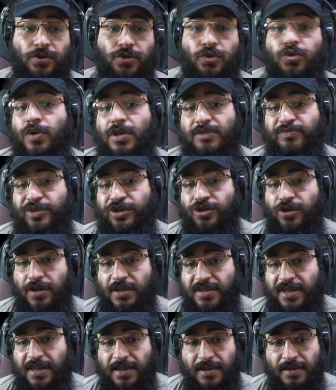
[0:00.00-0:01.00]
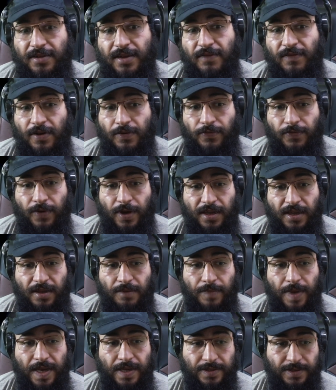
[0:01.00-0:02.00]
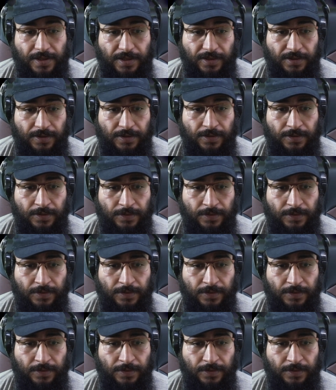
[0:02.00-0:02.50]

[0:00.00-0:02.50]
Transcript: two specials, and they were fucking amazing.